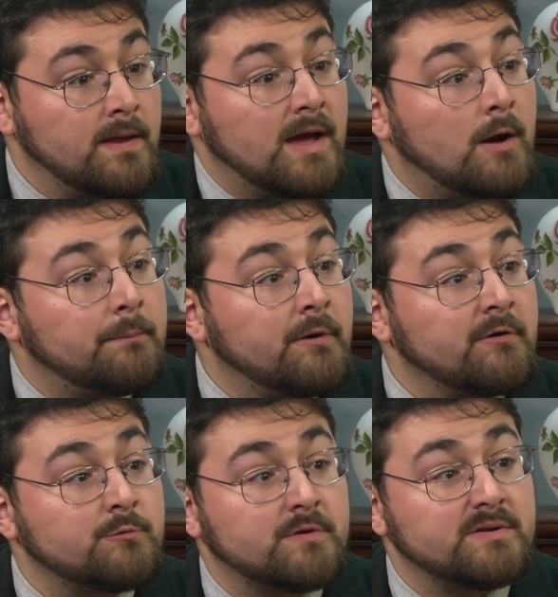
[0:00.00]
How
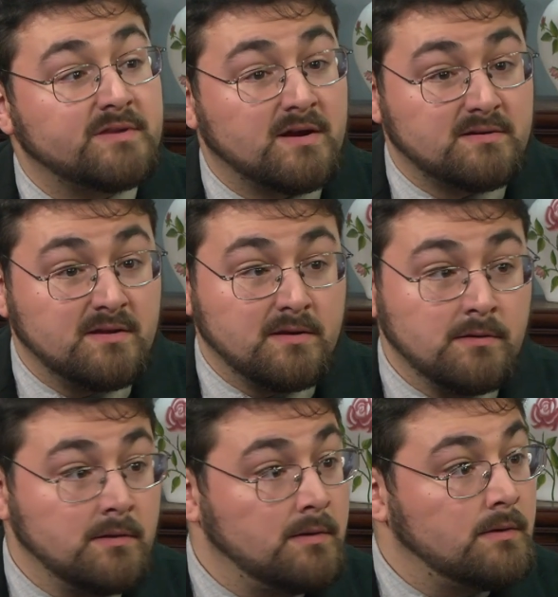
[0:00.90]
burials were conducted,
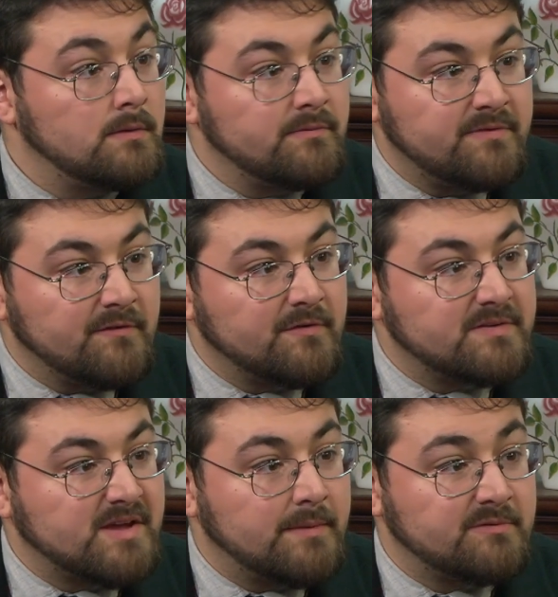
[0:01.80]

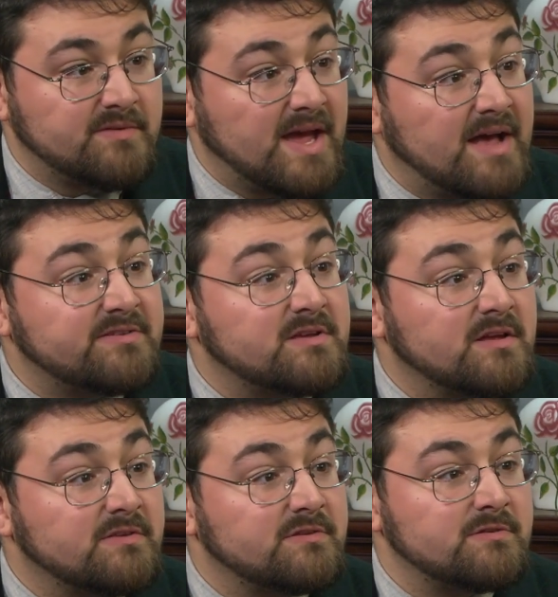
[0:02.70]
different types of
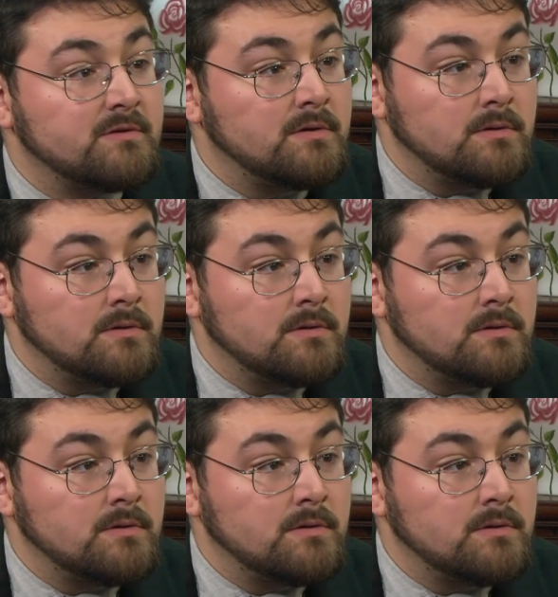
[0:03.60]
caskets,